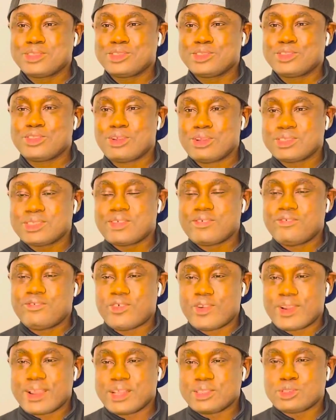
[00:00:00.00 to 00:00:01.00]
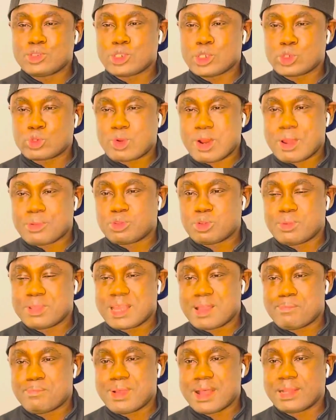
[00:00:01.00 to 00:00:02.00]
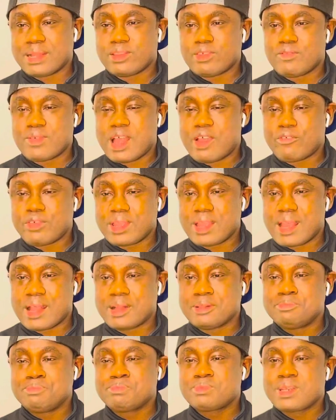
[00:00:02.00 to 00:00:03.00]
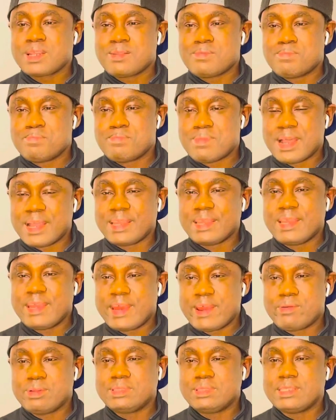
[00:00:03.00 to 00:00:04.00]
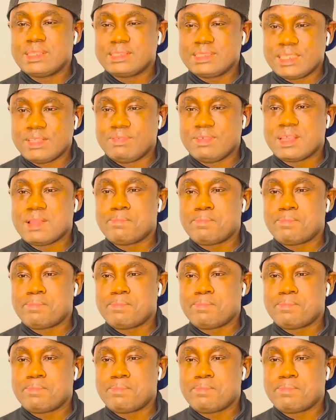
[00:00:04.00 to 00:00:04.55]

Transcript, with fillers: don't forget to subscribe to become part of Africa, my heritage TV.